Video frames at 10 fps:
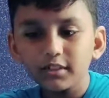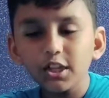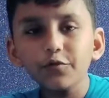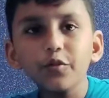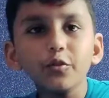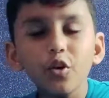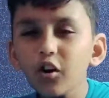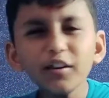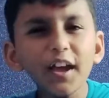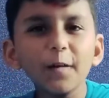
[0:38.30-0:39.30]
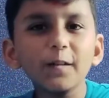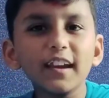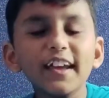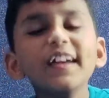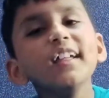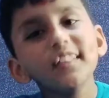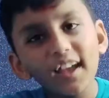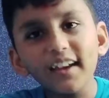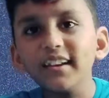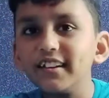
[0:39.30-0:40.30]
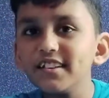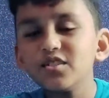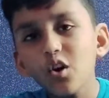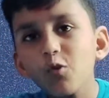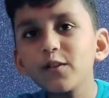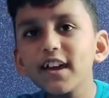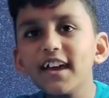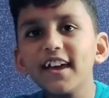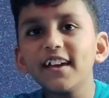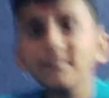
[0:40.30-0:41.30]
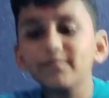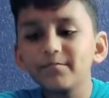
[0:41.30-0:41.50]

If you don't have clay, then it is okay.